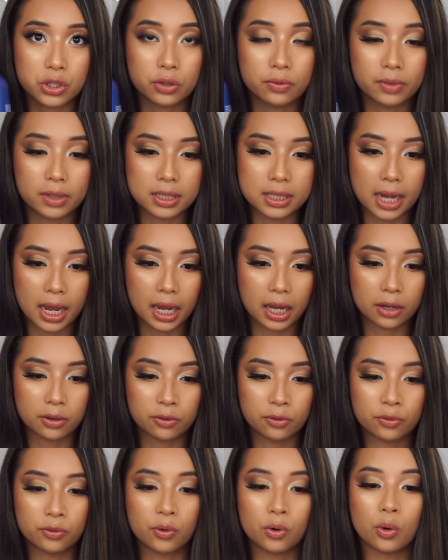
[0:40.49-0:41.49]
of the Day
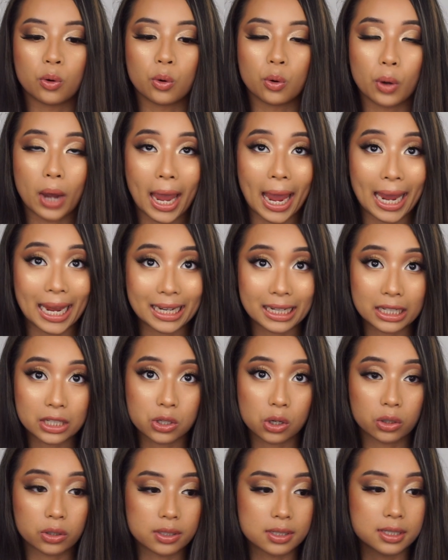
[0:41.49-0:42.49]
for
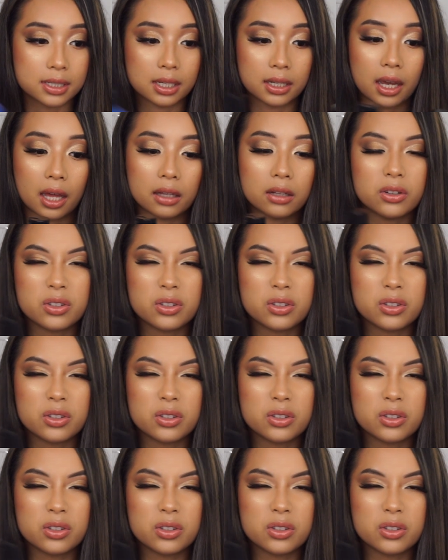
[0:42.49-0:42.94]
$80 together,